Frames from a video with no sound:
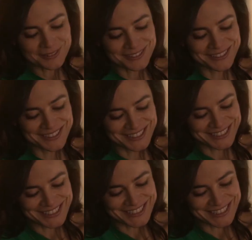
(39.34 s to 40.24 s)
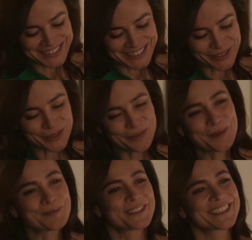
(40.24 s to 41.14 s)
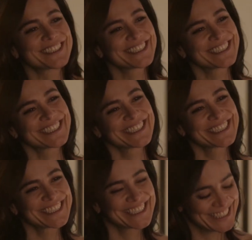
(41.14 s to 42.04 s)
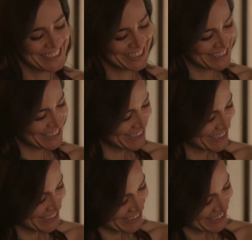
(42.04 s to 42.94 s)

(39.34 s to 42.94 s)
the big screen. The cast of Dark Matter gives innumerable